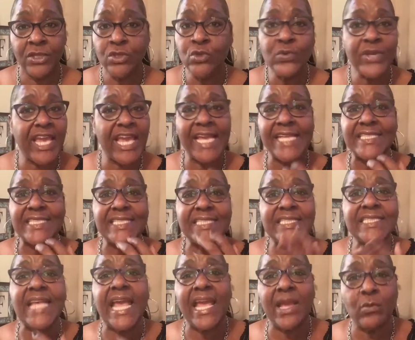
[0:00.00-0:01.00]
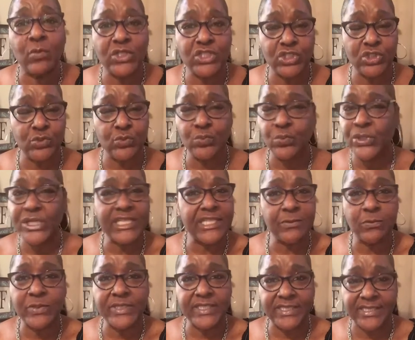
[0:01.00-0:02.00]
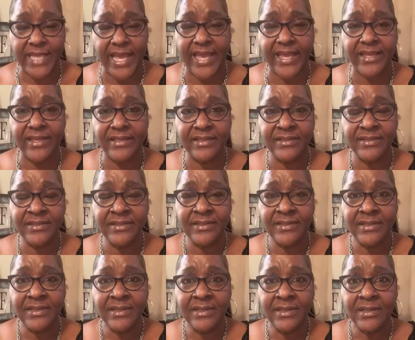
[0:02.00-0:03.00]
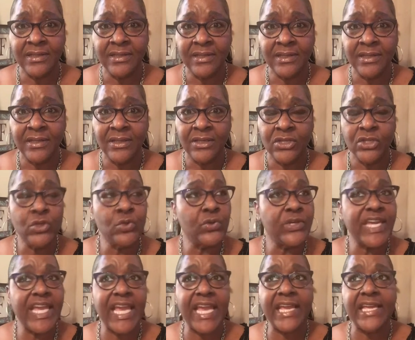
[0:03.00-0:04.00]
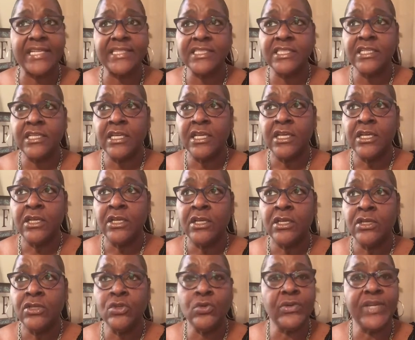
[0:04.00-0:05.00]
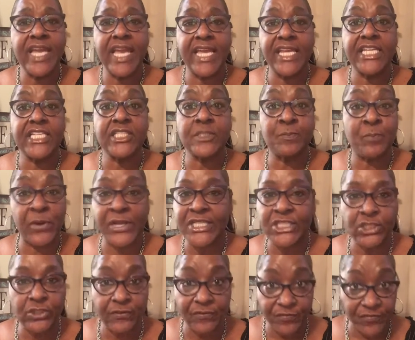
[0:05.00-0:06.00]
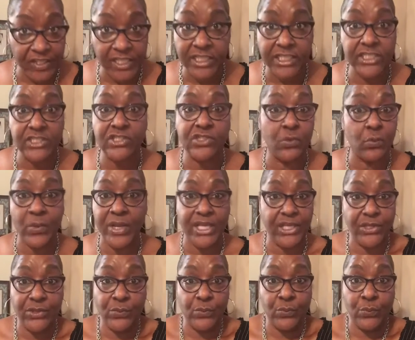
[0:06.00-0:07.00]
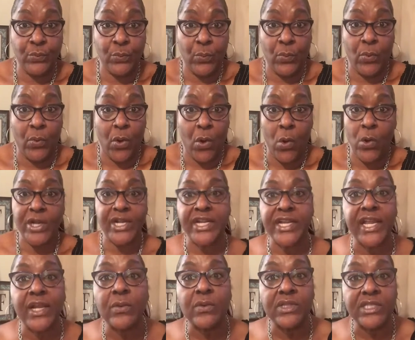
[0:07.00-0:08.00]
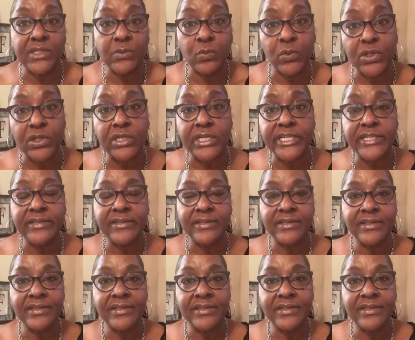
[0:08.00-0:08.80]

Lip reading: You can't say what you really would say. You can't express your feelings the way you ordinarily would,